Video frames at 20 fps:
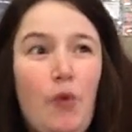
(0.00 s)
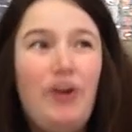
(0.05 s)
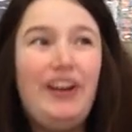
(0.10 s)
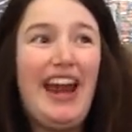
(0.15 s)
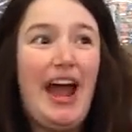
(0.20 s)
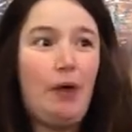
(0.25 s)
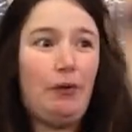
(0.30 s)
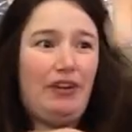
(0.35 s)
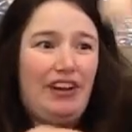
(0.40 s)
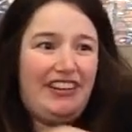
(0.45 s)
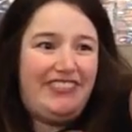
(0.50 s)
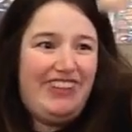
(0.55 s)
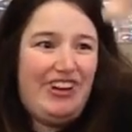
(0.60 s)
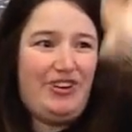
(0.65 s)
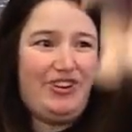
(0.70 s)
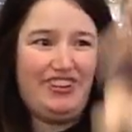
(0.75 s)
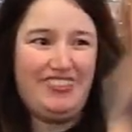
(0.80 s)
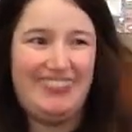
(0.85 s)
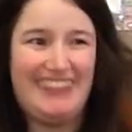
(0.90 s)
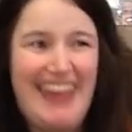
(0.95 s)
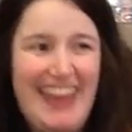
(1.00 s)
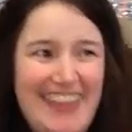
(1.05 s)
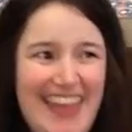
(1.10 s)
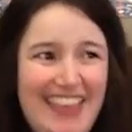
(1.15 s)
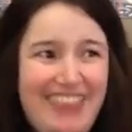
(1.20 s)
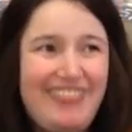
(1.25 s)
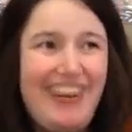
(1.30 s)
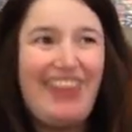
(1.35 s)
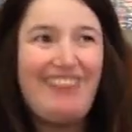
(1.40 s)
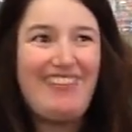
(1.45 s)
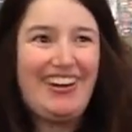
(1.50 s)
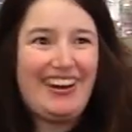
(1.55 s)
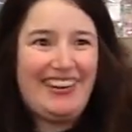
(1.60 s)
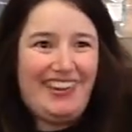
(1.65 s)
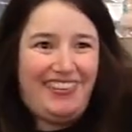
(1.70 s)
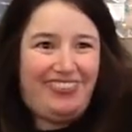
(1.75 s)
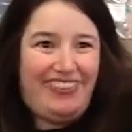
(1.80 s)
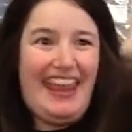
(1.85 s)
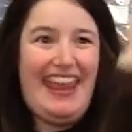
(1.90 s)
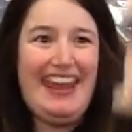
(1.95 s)
We're doing it today, that's what I wanted
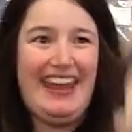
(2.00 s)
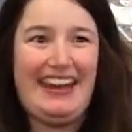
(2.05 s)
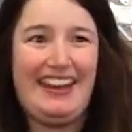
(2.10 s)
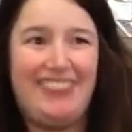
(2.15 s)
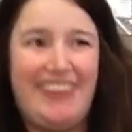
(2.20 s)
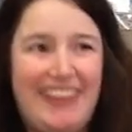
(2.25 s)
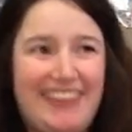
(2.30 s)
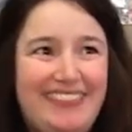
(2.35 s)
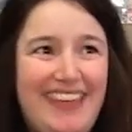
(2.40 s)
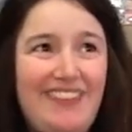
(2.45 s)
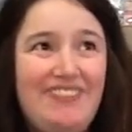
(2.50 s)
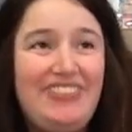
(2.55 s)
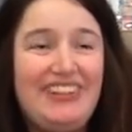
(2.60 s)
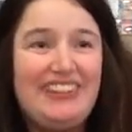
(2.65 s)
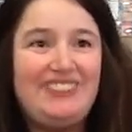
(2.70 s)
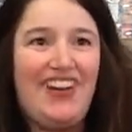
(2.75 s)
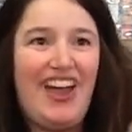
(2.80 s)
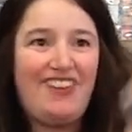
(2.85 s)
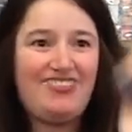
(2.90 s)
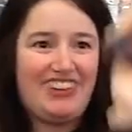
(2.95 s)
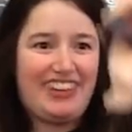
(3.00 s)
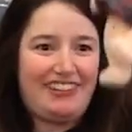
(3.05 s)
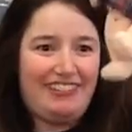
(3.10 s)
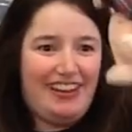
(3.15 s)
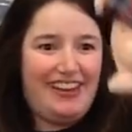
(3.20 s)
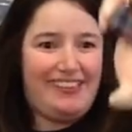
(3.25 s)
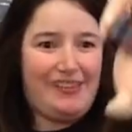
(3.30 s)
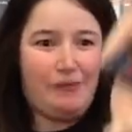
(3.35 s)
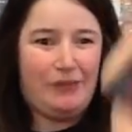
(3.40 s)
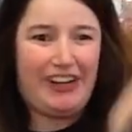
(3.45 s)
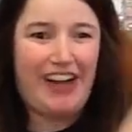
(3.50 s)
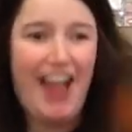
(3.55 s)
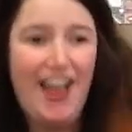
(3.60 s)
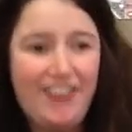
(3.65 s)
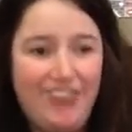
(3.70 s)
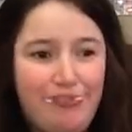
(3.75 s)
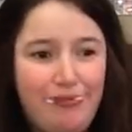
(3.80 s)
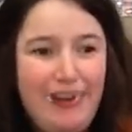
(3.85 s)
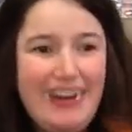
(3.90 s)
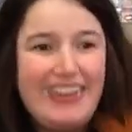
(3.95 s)
to say, and it's like 75 degrees, and we're
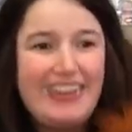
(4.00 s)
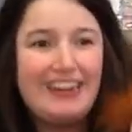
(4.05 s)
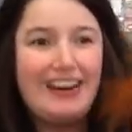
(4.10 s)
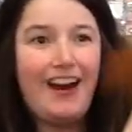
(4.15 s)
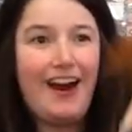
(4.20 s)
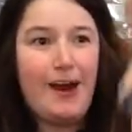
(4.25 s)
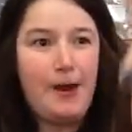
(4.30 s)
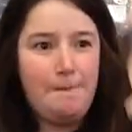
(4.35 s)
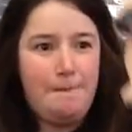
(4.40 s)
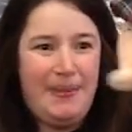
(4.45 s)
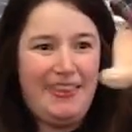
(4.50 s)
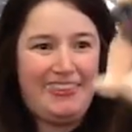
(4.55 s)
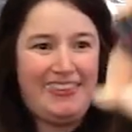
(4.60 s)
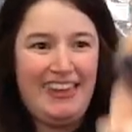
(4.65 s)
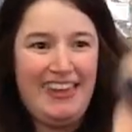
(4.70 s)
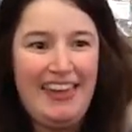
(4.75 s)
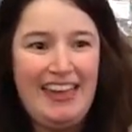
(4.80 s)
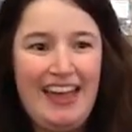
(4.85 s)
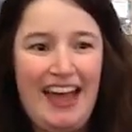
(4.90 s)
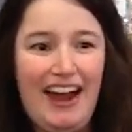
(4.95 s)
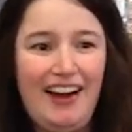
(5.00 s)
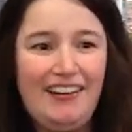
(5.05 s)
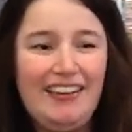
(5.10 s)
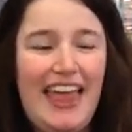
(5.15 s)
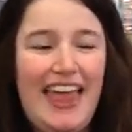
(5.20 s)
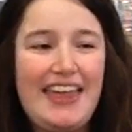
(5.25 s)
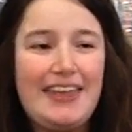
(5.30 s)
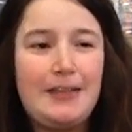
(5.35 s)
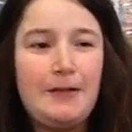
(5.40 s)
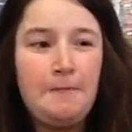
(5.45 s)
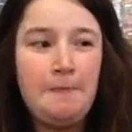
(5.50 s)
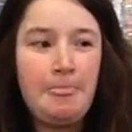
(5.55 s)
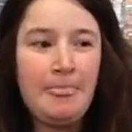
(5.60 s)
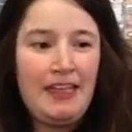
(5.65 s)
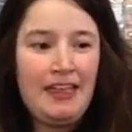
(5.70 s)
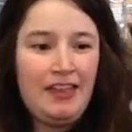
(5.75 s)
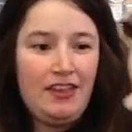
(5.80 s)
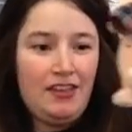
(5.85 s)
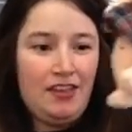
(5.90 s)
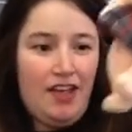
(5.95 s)
all sweating, and our armpits are, like,
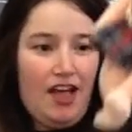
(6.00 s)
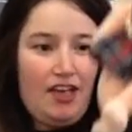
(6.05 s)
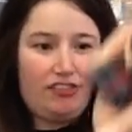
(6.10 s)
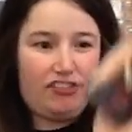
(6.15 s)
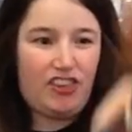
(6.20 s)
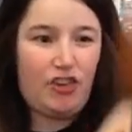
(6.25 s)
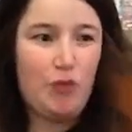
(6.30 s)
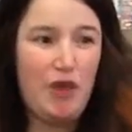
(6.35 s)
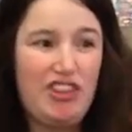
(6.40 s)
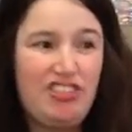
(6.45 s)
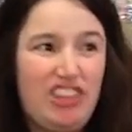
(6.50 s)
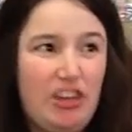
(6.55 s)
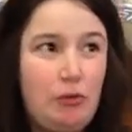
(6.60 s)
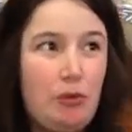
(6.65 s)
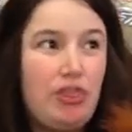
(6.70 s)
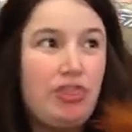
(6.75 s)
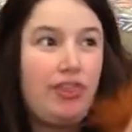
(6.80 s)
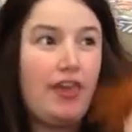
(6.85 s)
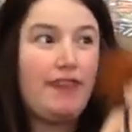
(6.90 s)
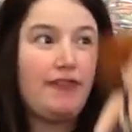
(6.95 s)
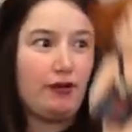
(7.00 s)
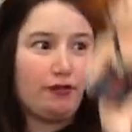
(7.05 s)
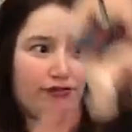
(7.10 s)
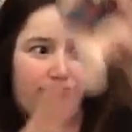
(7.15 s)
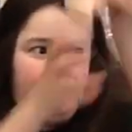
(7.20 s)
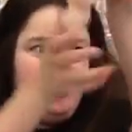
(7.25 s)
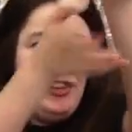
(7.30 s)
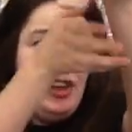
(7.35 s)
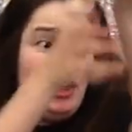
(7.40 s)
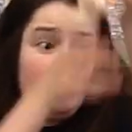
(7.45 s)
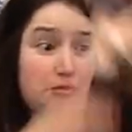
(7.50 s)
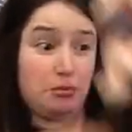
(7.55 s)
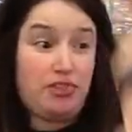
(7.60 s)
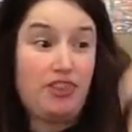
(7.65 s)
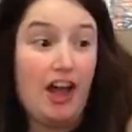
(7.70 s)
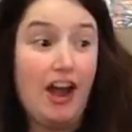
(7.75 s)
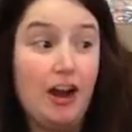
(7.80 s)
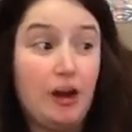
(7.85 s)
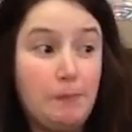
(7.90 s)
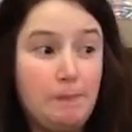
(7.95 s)
squishy and they're filled with
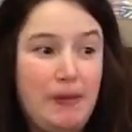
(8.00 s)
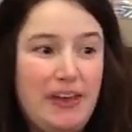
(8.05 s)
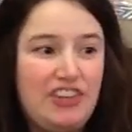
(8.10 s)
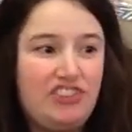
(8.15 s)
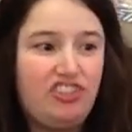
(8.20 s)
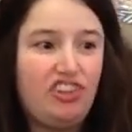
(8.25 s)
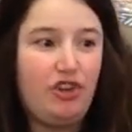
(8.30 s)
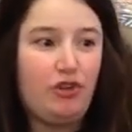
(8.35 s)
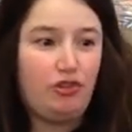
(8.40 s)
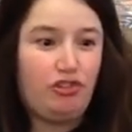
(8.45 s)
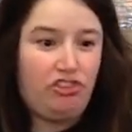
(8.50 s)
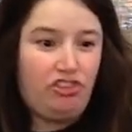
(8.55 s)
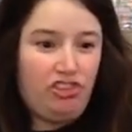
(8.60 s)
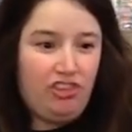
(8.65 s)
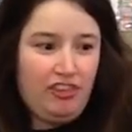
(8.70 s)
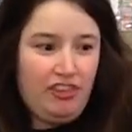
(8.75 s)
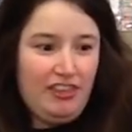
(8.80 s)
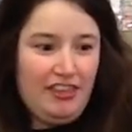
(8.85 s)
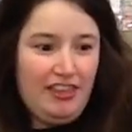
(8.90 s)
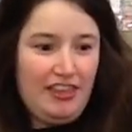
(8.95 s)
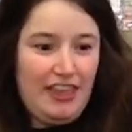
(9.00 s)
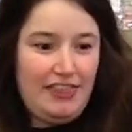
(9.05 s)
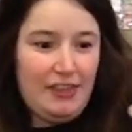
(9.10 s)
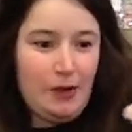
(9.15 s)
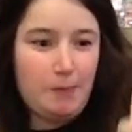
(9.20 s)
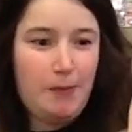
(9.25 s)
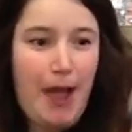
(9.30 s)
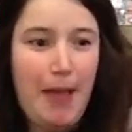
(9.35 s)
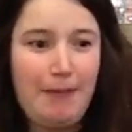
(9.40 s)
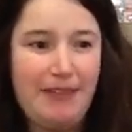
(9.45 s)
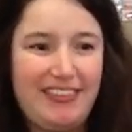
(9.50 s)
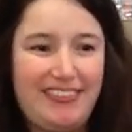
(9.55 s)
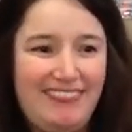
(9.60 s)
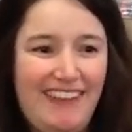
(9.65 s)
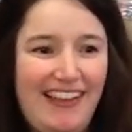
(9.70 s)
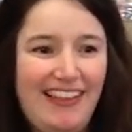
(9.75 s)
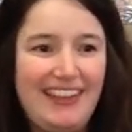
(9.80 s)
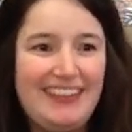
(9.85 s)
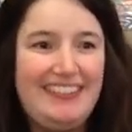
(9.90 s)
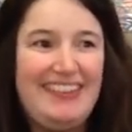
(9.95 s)
armpit juice, and they're probably
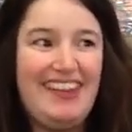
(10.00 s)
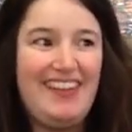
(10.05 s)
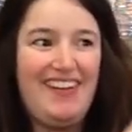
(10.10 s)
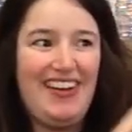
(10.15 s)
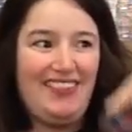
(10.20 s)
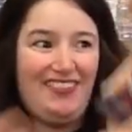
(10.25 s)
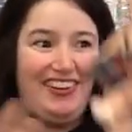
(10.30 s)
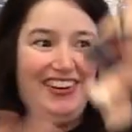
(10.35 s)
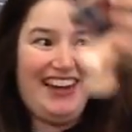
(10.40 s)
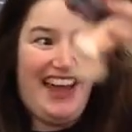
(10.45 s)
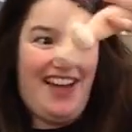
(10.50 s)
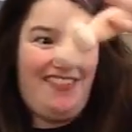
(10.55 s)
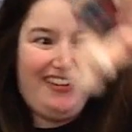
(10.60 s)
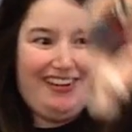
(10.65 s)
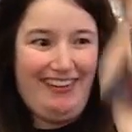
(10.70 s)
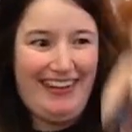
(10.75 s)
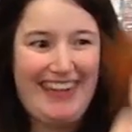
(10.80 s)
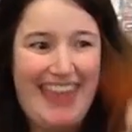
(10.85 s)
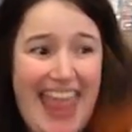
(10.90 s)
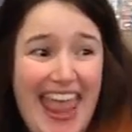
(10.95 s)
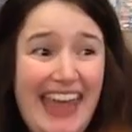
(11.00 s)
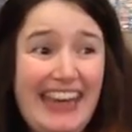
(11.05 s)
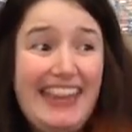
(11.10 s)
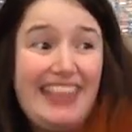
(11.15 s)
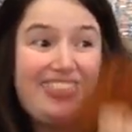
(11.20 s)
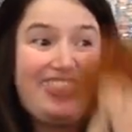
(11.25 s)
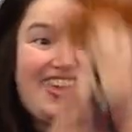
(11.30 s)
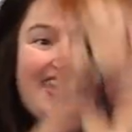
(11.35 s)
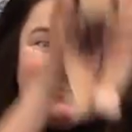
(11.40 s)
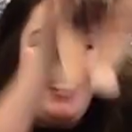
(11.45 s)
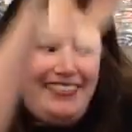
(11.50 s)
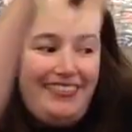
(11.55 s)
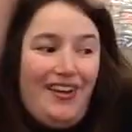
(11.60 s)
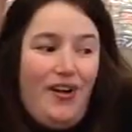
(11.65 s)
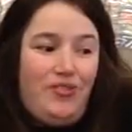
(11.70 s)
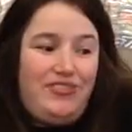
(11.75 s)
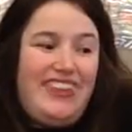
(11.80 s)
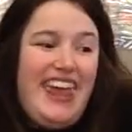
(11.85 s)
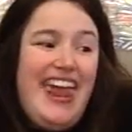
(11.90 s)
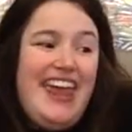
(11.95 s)
smelling too, and we're not wearing anything, so
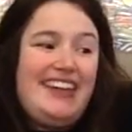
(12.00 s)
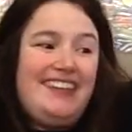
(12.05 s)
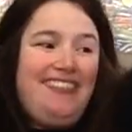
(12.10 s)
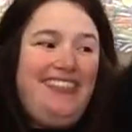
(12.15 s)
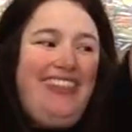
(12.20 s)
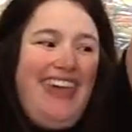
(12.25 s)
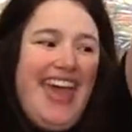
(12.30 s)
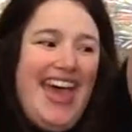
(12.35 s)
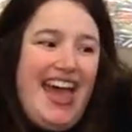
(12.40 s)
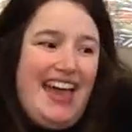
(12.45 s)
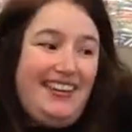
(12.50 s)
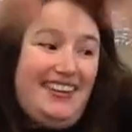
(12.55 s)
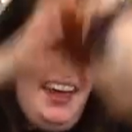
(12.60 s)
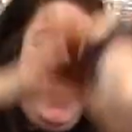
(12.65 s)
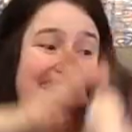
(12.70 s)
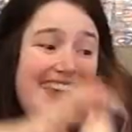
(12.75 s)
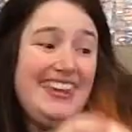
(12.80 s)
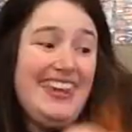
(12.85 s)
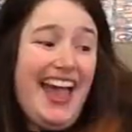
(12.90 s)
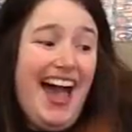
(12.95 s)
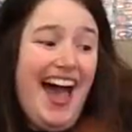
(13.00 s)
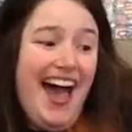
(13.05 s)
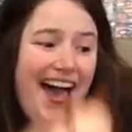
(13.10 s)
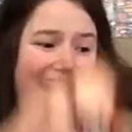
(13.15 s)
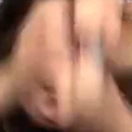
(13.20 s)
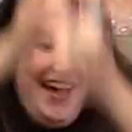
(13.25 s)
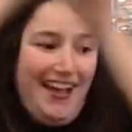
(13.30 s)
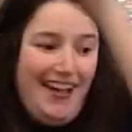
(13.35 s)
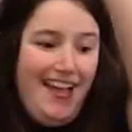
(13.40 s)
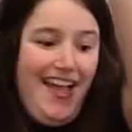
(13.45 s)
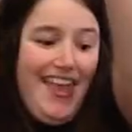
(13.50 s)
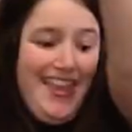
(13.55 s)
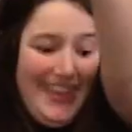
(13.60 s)
take that! Hey-ya!